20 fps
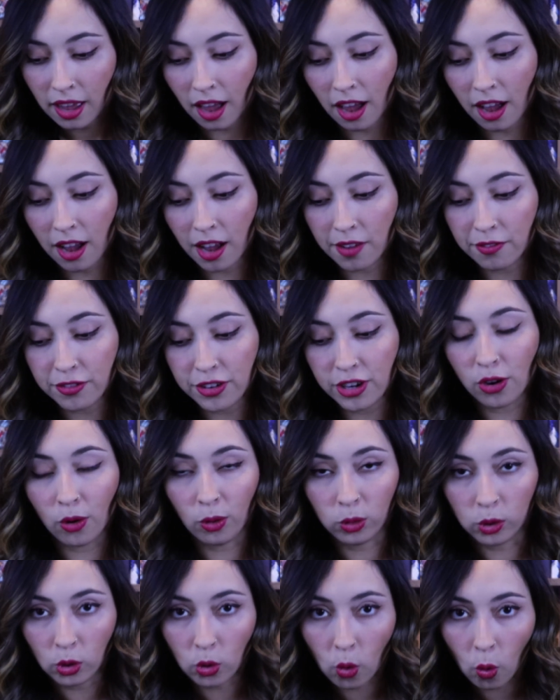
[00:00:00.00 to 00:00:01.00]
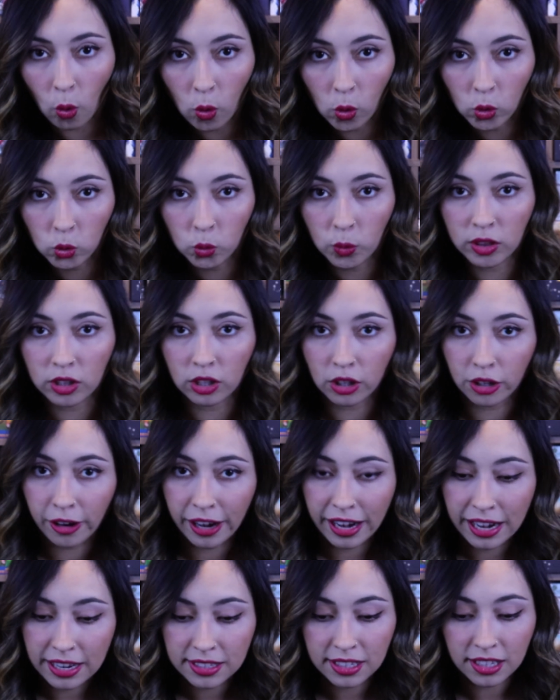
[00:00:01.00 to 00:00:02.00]
of, you know, the gold with the
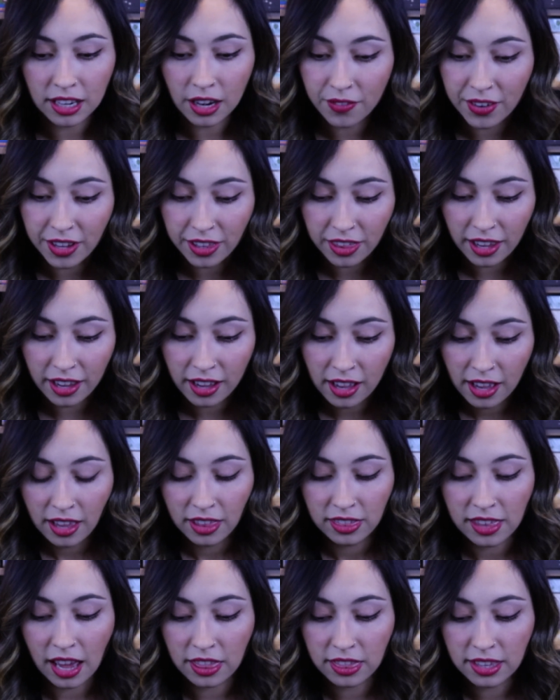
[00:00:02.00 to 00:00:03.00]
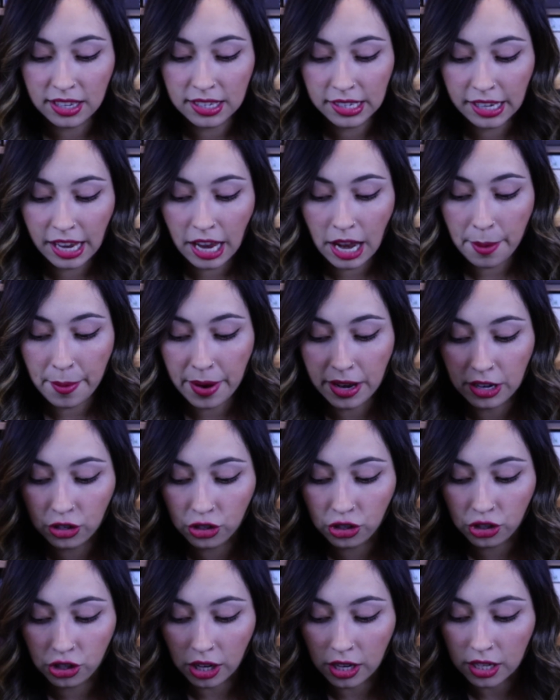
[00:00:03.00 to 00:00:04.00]
crates and everything, that this game
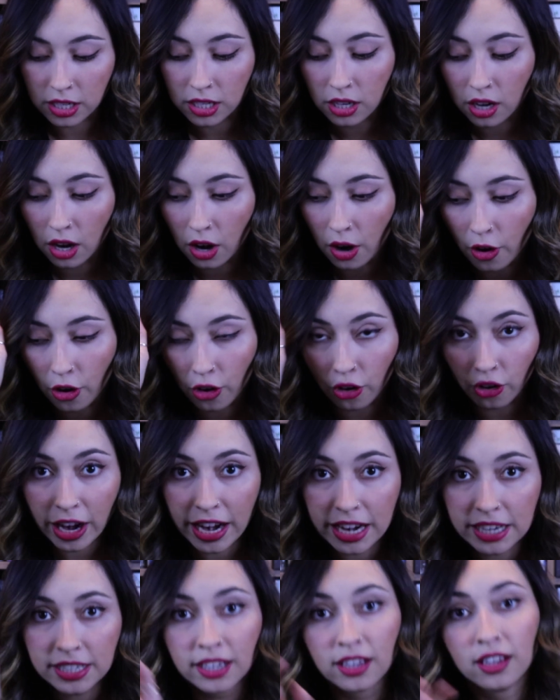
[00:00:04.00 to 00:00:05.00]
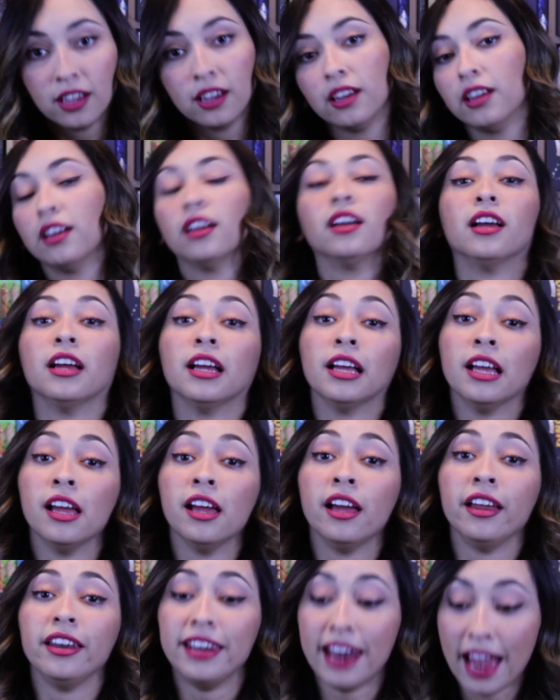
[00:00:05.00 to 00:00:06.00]
is just great.
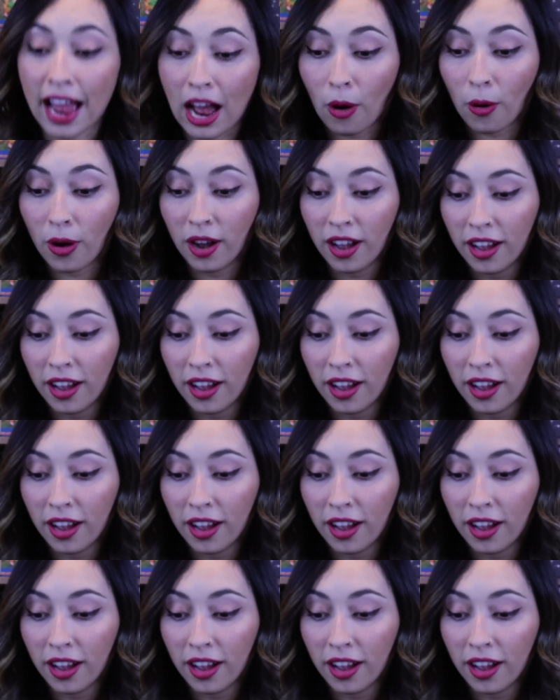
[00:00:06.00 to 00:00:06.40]
Now,